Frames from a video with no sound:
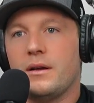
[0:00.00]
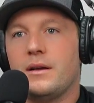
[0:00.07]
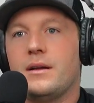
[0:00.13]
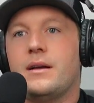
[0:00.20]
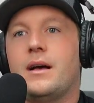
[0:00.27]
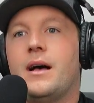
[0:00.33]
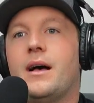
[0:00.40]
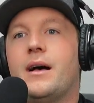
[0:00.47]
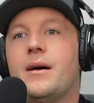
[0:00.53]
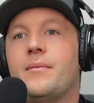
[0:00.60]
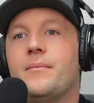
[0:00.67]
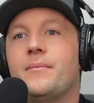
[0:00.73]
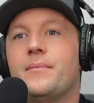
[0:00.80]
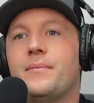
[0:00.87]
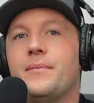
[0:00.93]

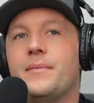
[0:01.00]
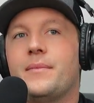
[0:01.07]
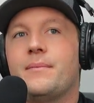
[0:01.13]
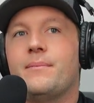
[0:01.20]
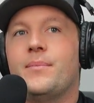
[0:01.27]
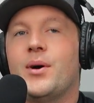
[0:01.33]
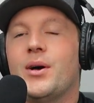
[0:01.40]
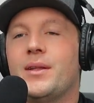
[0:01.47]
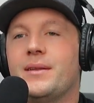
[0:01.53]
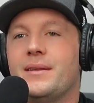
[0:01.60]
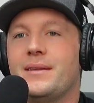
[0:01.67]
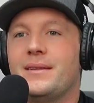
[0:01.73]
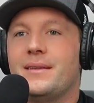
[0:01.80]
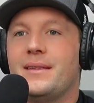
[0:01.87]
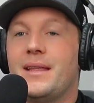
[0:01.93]
Um, but
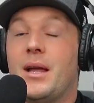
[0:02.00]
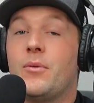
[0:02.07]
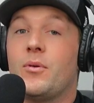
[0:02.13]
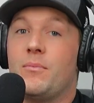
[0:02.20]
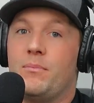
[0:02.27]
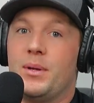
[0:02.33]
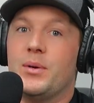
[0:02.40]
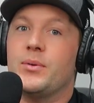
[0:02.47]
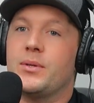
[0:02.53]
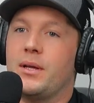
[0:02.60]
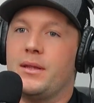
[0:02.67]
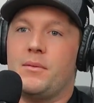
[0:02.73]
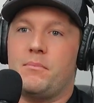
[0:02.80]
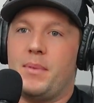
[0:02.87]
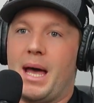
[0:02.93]
they were built on
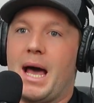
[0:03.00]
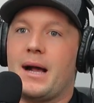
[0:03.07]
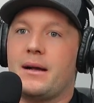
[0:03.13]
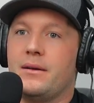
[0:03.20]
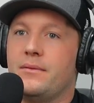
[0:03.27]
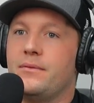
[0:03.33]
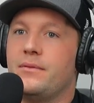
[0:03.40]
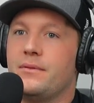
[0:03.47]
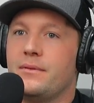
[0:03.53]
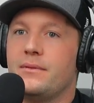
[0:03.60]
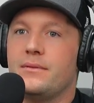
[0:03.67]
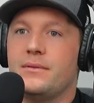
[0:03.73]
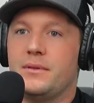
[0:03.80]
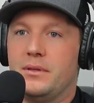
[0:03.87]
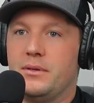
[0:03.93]
the back of
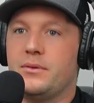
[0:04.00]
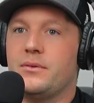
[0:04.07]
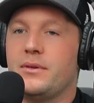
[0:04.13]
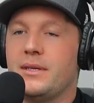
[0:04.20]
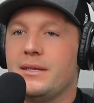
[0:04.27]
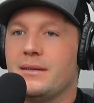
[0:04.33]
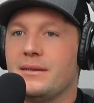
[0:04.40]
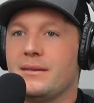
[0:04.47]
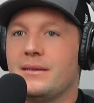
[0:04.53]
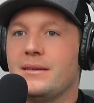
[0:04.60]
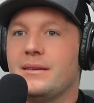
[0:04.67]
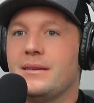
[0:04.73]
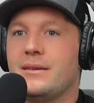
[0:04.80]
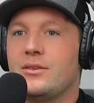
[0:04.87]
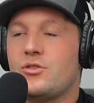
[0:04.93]
literally
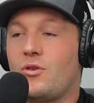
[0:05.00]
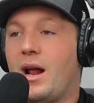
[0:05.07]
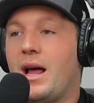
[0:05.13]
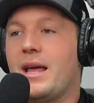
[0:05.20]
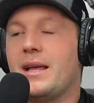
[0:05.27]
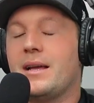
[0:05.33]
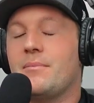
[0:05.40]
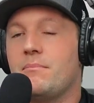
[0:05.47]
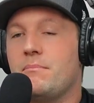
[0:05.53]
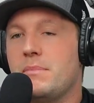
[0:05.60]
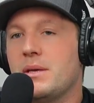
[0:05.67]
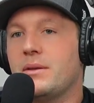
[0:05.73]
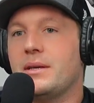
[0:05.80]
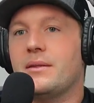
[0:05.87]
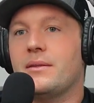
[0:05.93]
trying a
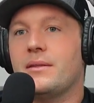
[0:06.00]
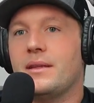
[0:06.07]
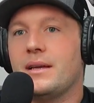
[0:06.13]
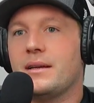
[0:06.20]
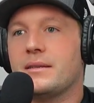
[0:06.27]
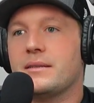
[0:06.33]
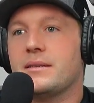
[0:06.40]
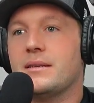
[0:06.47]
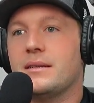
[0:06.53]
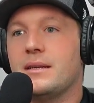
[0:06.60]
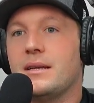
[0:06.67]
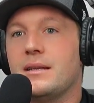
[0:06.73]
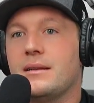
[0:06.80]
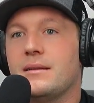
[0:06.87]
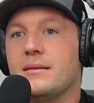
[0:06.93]
million things,
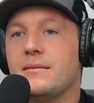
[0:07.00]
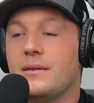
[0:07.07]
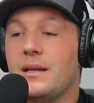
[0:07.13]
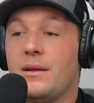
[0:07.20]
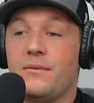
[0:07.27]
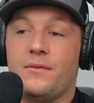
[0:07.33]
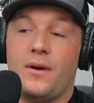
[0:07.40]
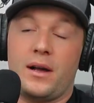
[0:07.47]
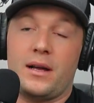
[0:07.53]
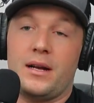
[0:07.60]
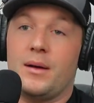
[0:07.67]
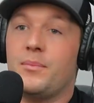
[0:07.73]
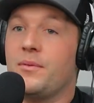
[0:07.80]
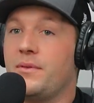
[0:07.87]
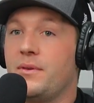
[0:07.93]
and fucking
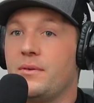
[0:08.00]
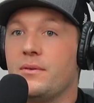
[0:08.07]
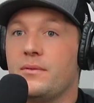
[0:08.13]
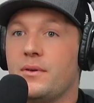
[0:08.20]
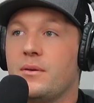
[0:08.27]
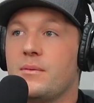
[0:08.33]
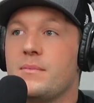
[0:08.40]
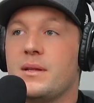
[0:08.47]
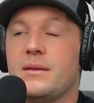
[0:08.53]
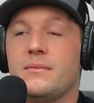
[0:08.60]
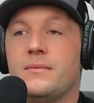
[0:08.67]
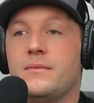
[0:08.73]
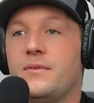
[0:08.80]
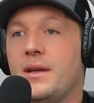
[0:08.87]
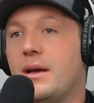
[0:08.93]
up a few of them, and
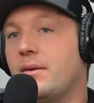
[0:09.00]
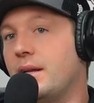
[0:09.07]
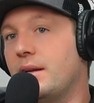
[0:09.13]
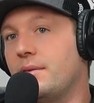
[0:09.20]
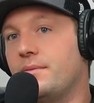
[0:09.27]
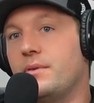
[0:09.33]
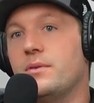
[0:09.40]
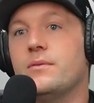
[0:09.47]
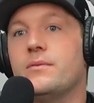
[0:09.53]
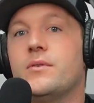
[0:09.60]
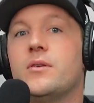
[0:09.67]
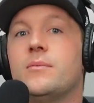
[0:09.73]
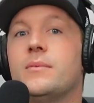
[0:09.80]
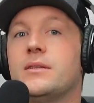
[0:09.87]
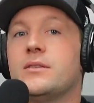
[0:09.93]
failing at a few of
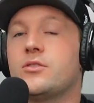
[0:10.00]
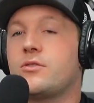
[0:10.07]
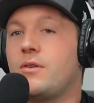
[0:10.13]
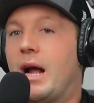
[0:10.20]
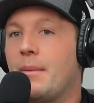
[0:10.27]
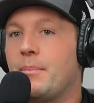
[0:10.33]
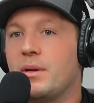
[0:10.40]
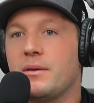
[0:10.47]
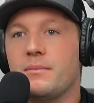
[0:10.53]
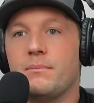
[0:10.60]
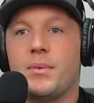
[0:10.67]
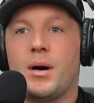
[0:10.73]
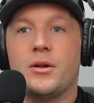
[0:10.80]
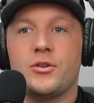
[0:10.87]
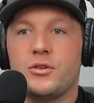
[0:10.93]
them, and scrapping a
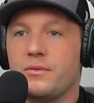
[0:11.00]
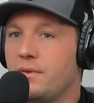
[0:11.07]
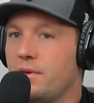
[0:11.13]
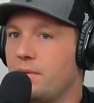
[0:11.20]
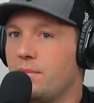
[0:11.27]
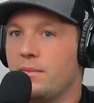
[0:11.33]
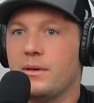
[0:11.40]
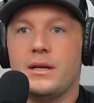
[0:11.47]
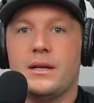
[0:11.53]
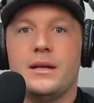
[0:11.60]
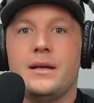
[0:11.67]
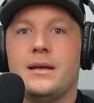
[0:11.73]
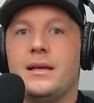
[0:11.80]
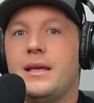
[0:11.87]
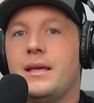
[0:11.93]
bunch of them.
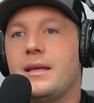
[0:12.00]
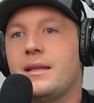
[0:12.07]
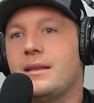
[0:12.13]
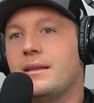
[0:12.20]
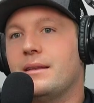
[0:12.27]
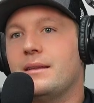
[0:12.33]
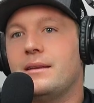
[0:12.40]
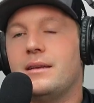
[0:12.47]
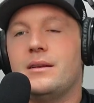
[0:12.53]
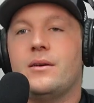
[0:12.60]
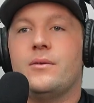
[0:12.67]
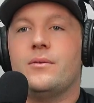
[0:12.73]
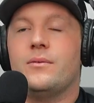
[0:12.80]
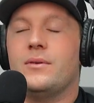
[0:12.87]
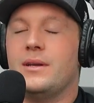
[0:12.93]
And
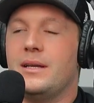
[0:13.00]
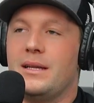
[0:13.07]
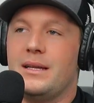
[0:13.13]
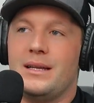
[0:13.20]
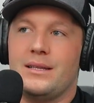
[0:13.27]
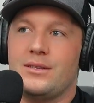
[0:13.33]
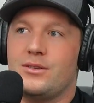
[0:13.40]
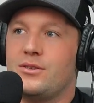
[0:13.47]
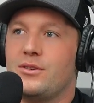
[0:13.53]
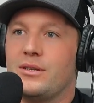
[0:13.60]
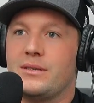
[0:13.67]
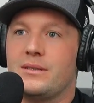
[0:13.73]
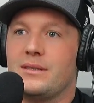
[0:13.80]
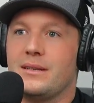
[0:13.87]
it's just,